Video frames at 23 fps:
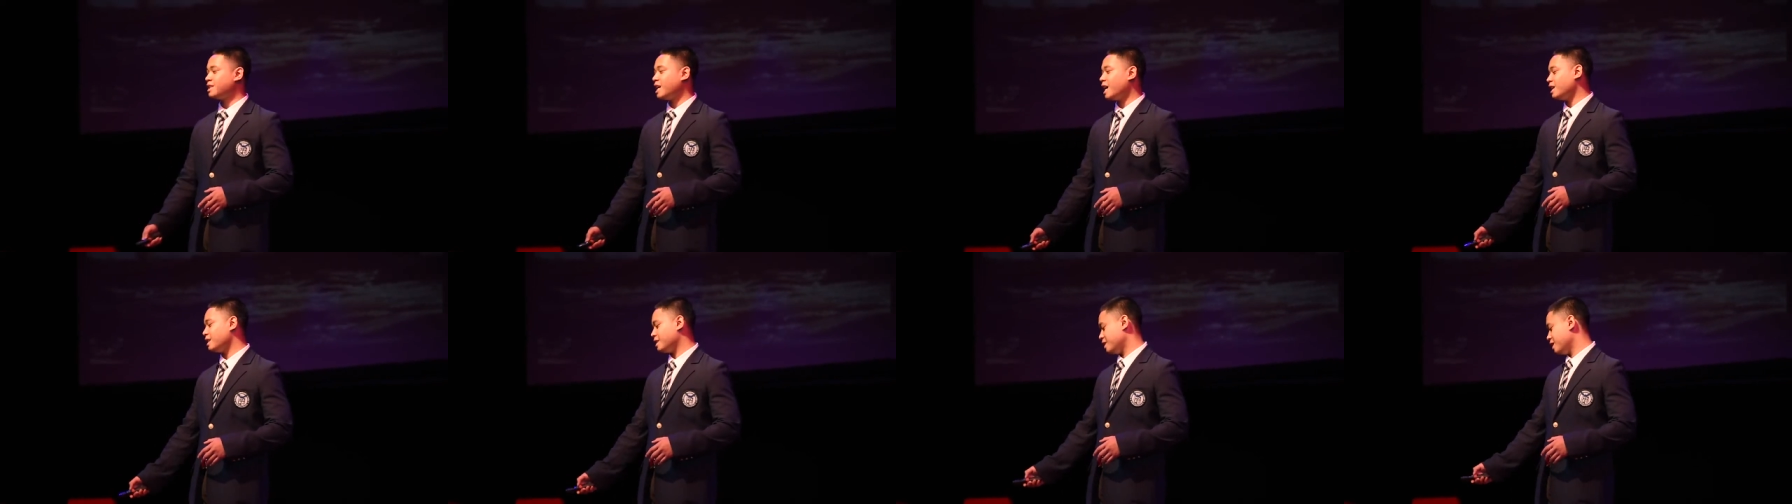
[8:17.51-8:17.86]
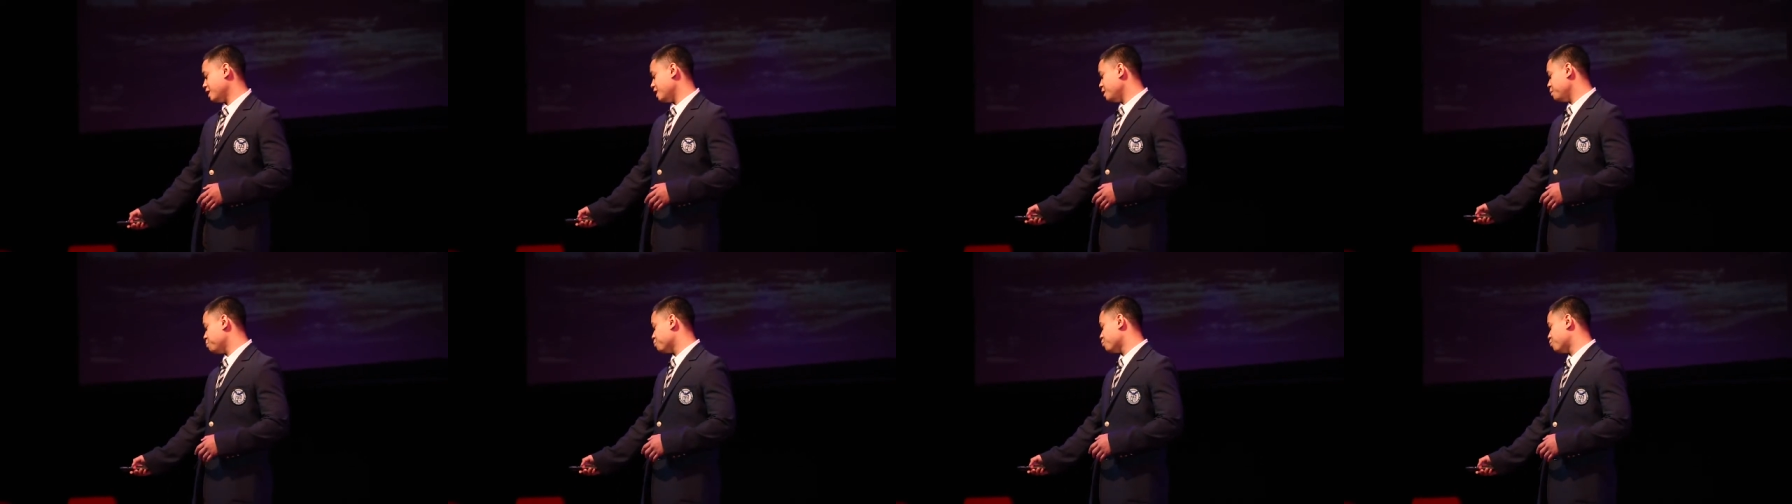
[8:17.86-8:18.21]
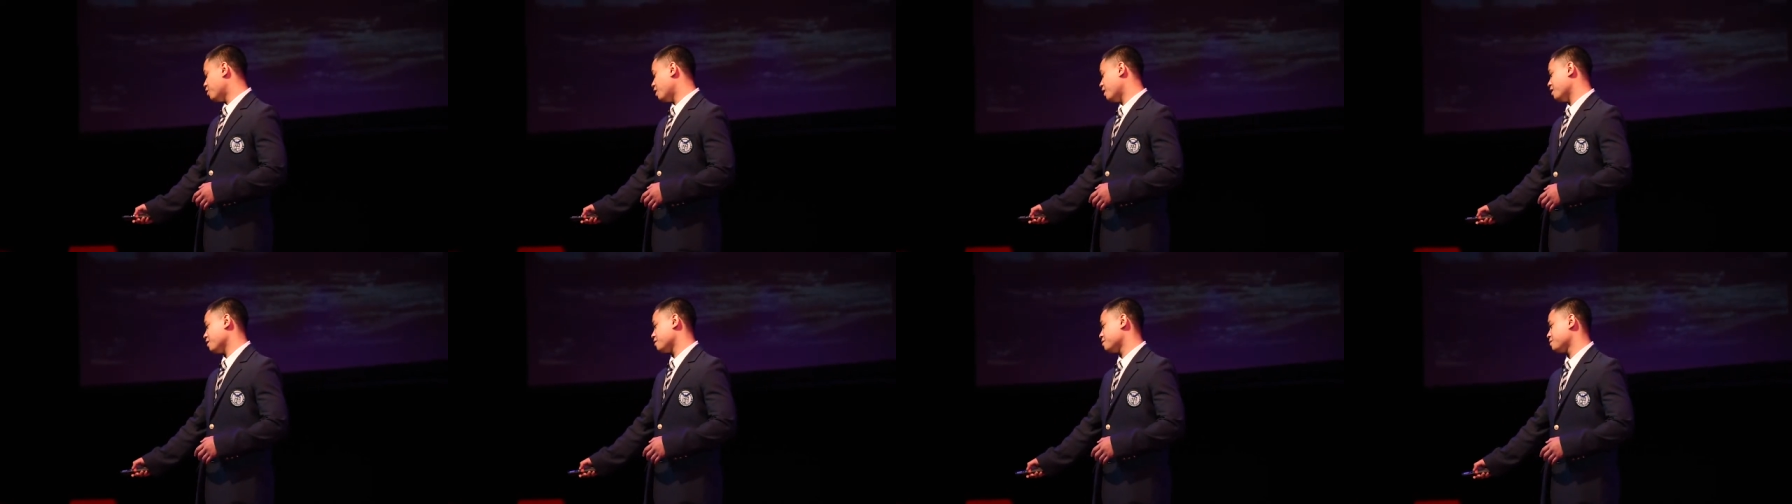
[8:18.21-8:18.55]
take deep
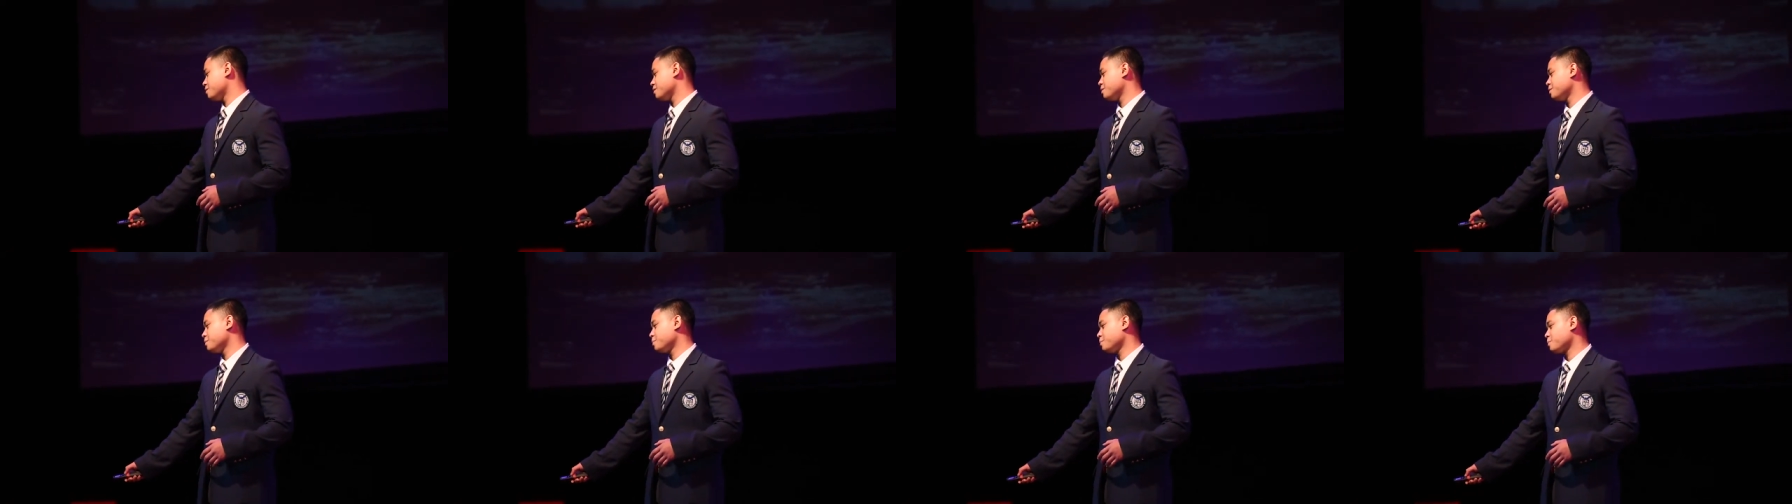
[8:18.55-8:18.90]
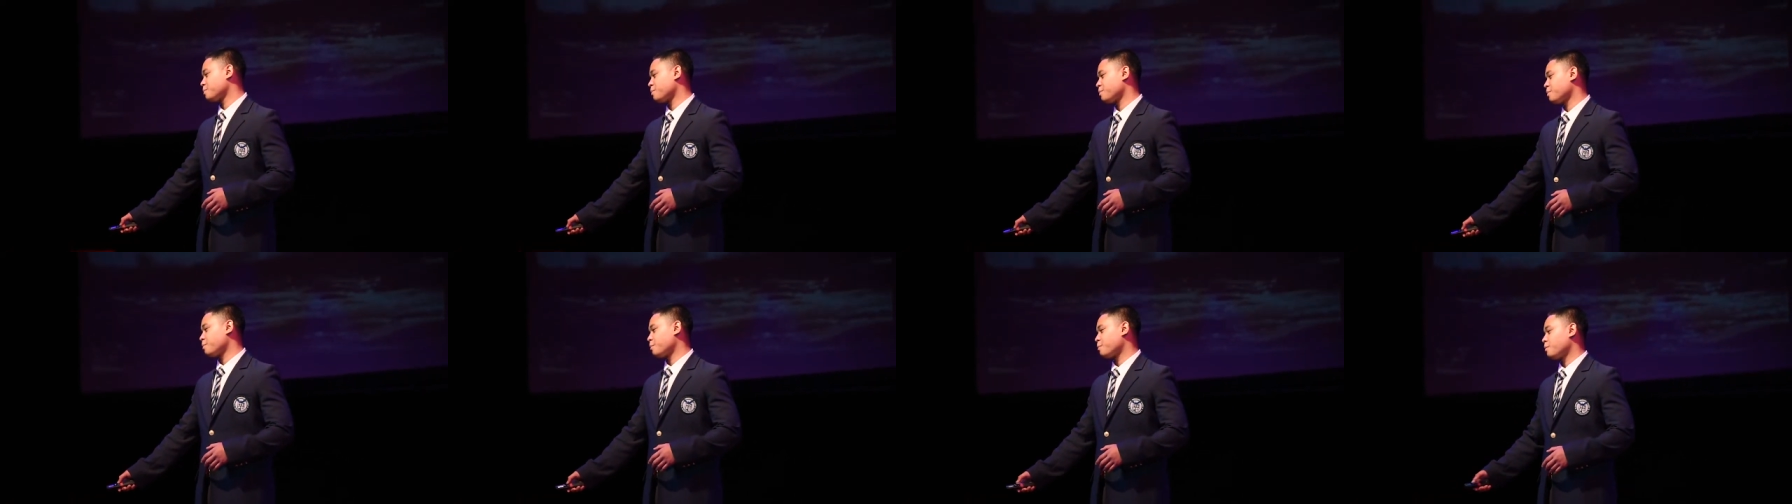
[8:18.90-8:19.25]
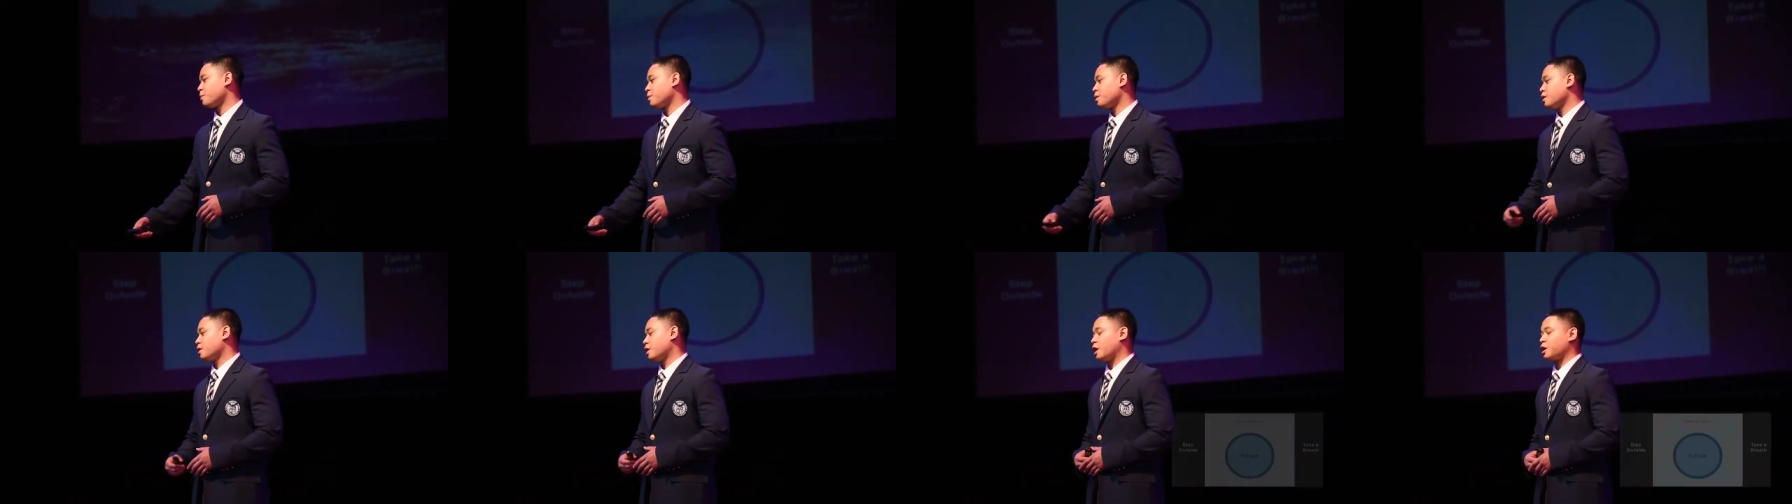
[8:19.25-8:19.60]
breaths.
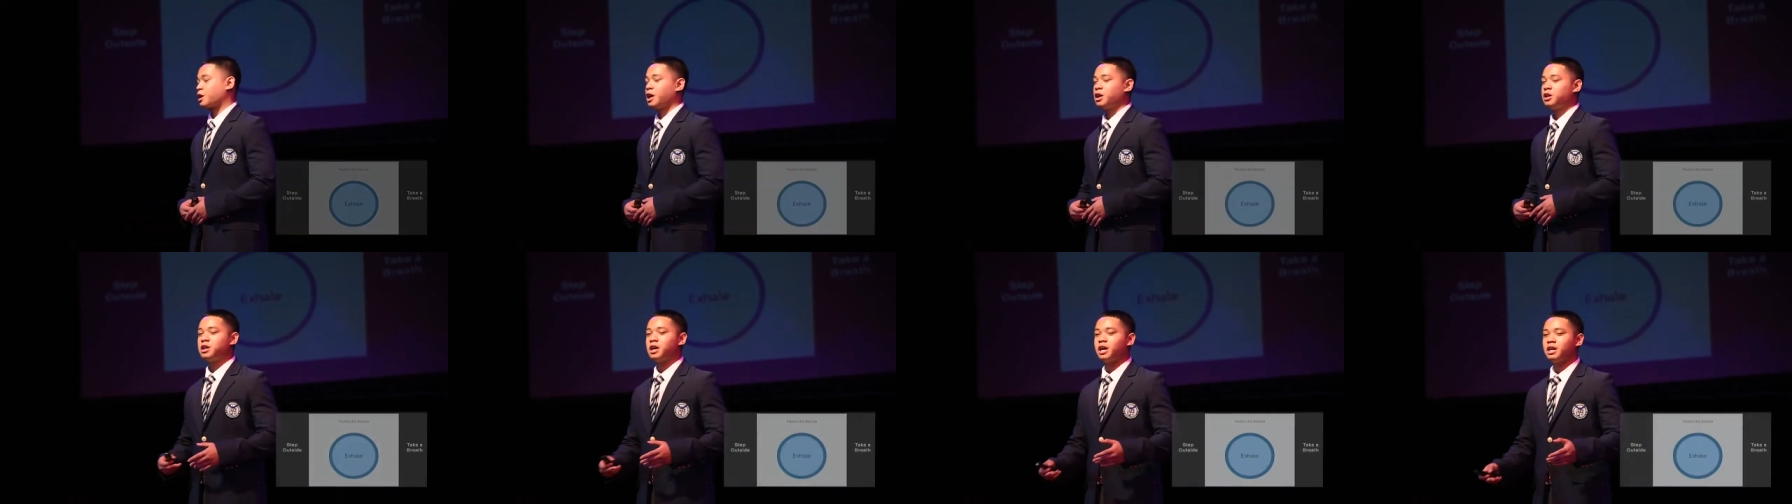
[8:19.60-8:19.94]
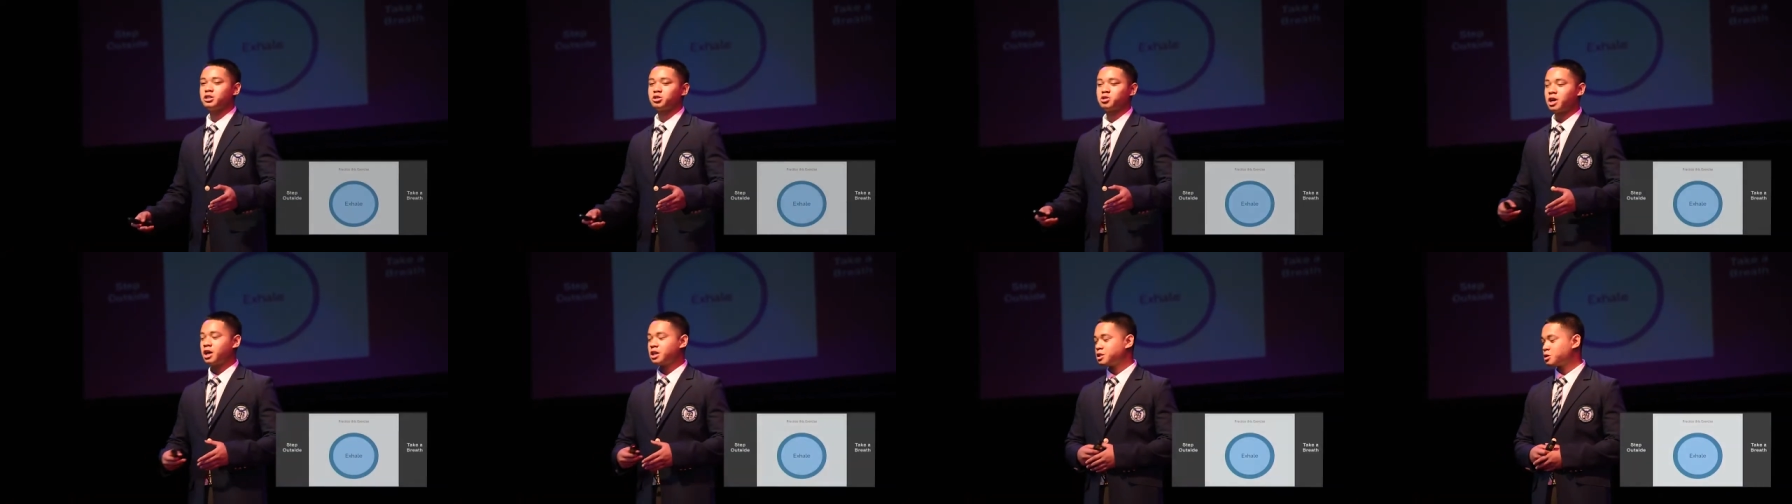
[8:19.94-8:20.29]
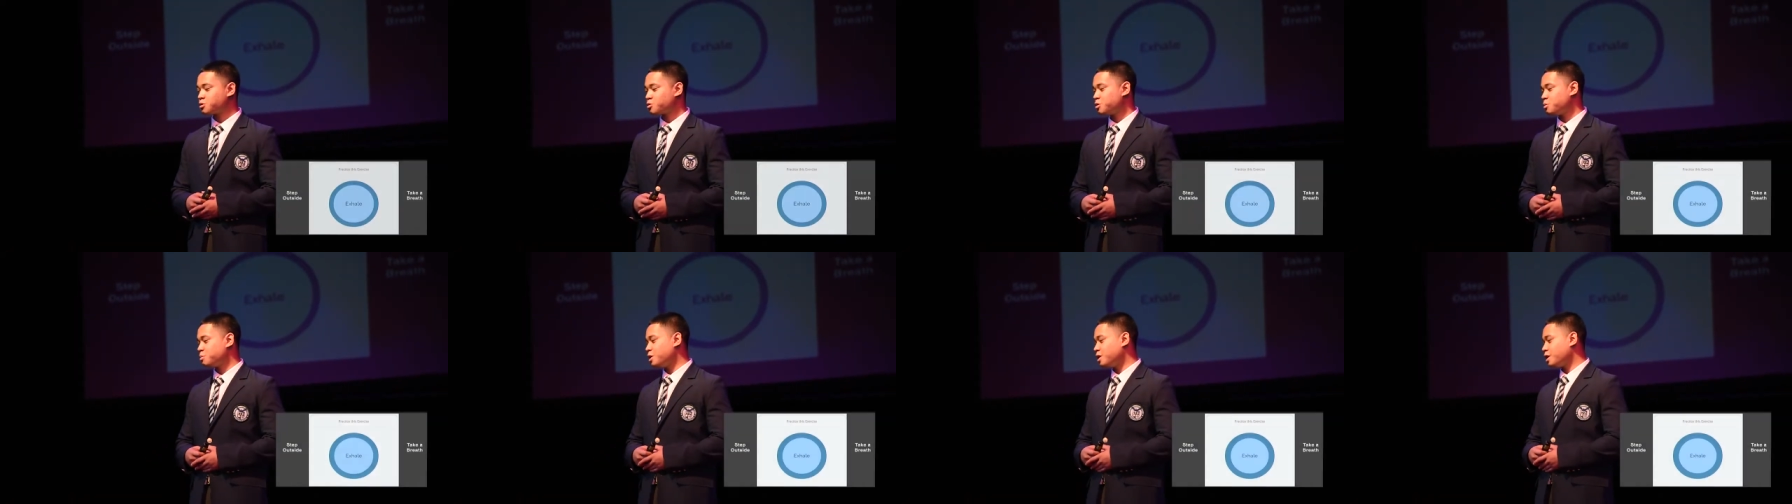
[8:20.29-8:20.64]
Now, can you guys try
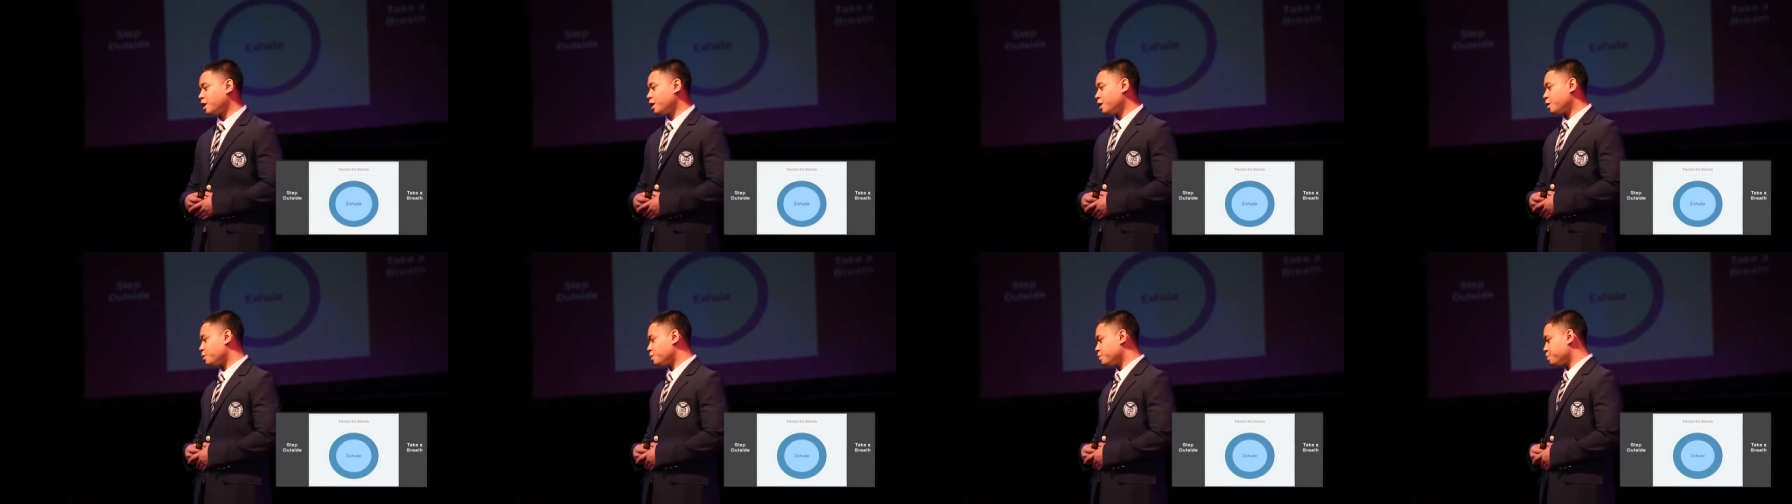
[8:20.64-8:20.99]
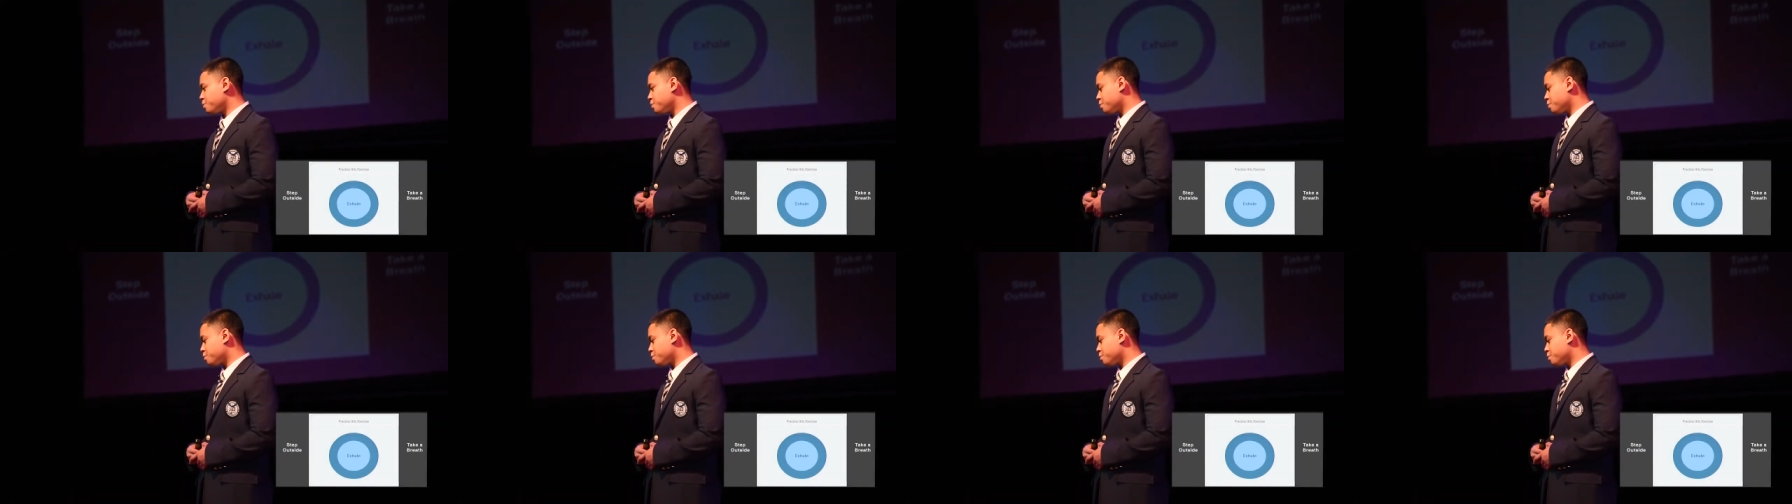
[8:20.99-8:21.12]
this with me now?